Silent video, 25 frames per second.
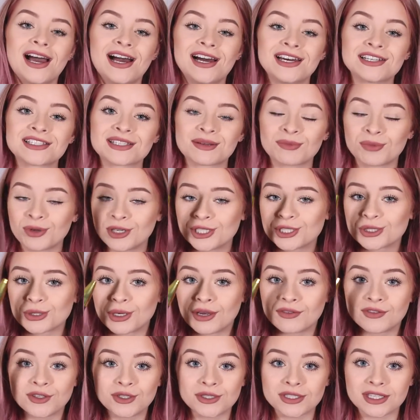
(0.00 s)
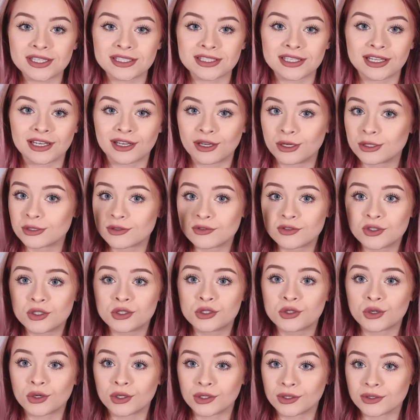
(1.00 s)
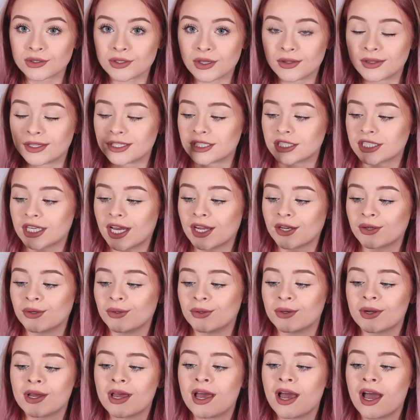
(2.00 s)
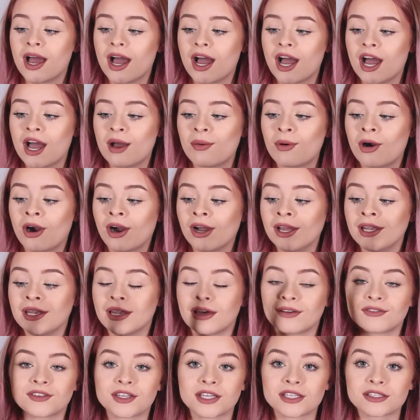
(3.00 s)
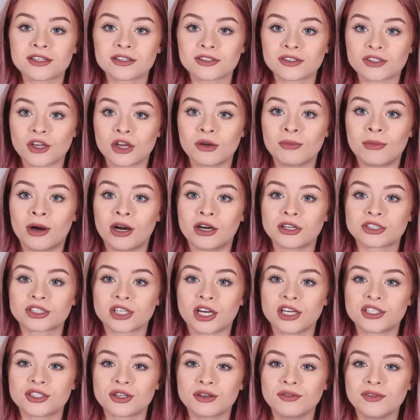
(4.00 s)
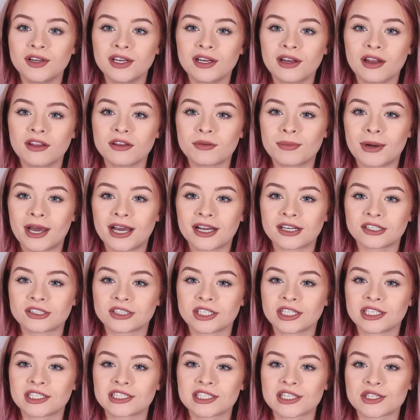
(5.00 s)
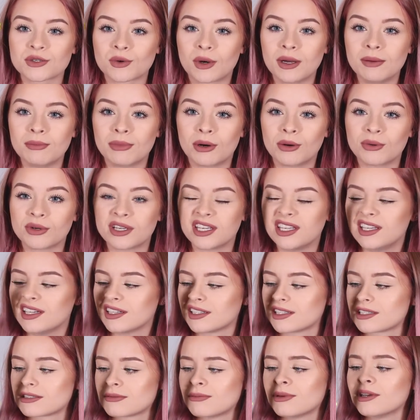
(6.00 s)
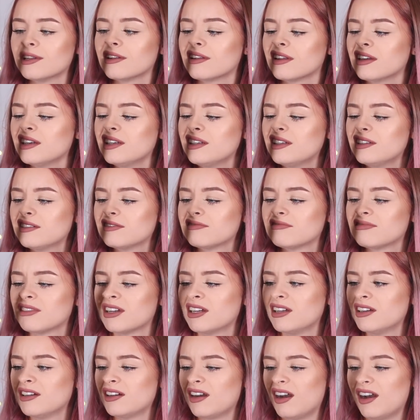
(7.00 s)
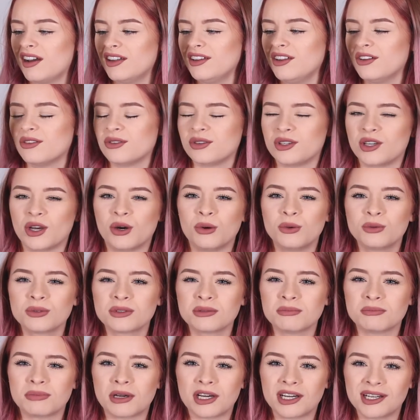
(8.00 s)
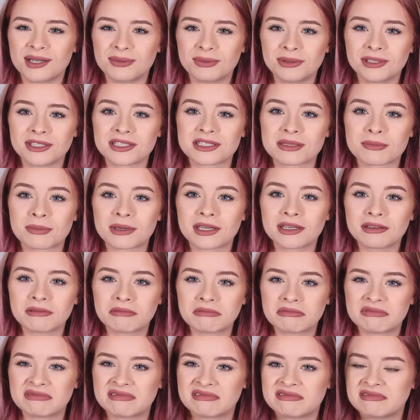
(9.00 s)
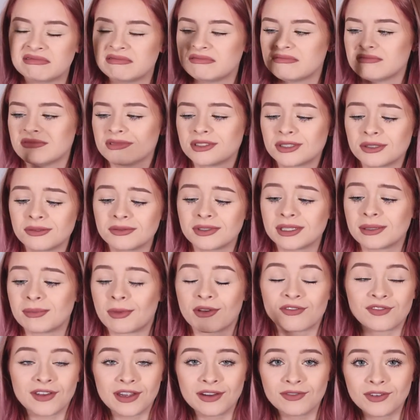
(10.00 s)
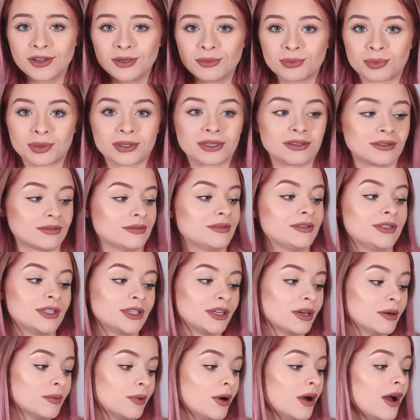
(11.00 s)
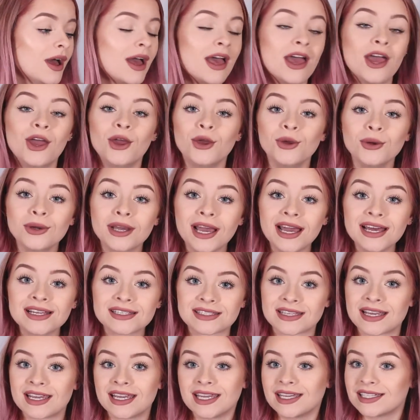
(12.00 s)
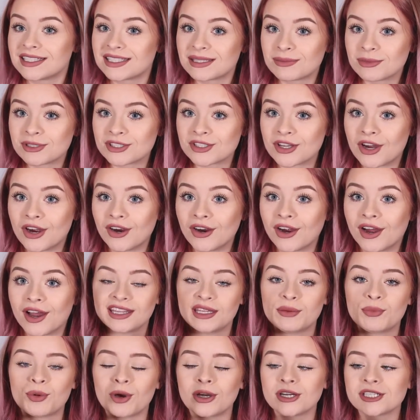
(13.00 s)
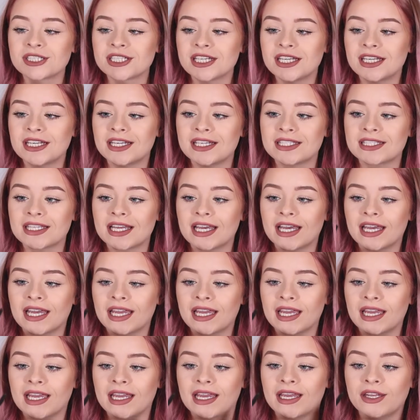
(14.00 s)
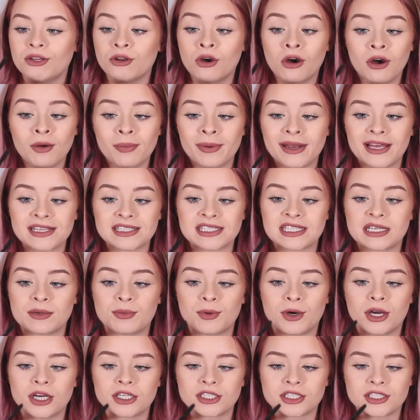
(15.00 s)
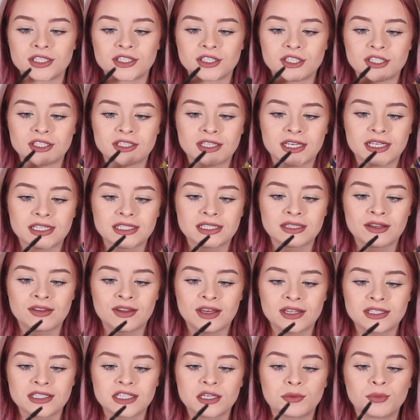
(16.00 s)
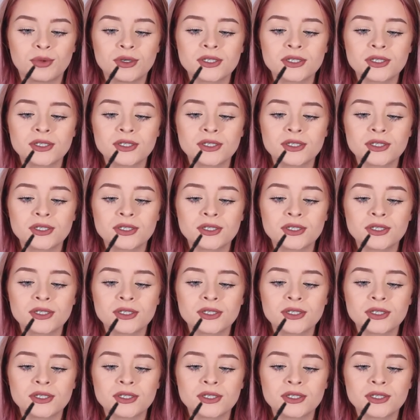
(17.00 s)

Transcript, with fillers: And I'm pretty sure I've used this in loads of tutorials on this channel. Um, I love this so much. I don't really like the packaging because it's quite bulky and it's a bit like, I don't know, gold and purple is a bit, mm, not really my favourite, but you know what? Who cares? It's a mascara. The brush is a not a plastic brush, it's just like synthetic